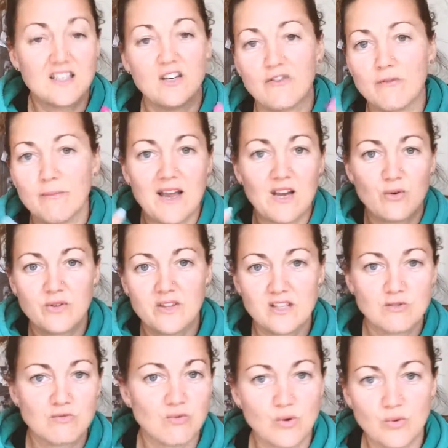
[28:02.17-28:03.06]
and you've made all
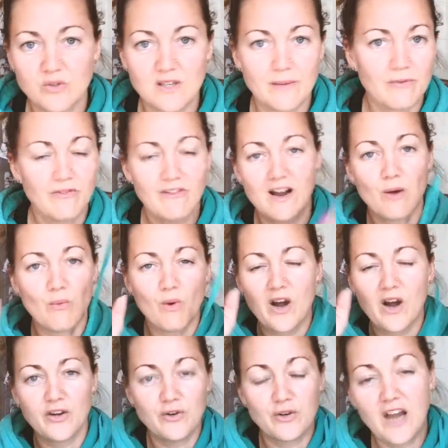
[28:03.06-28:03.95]
these rules up around
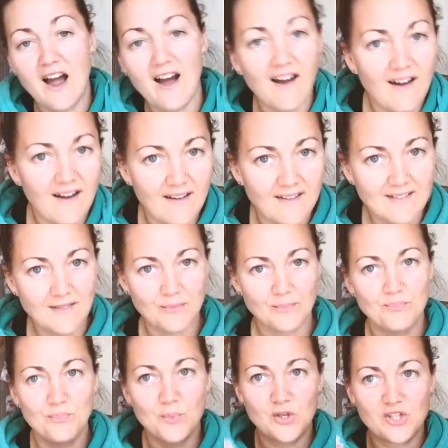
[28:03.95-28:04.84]
why you can't,
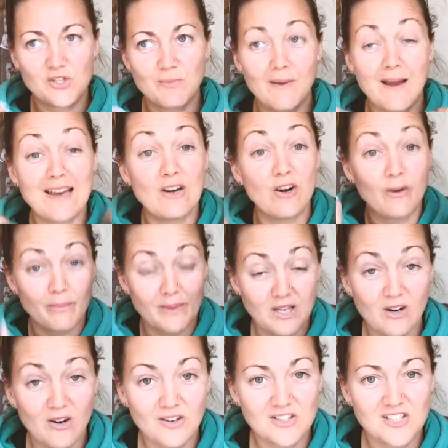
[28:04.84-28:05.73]
which may not
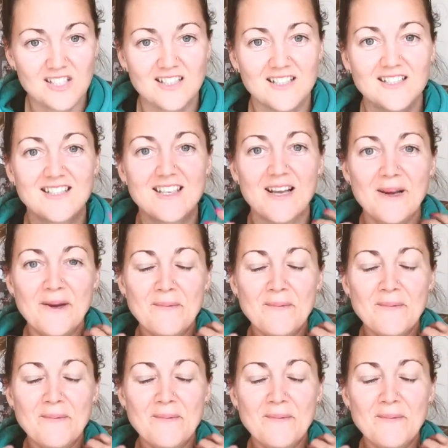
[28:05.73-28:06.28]
be conscious.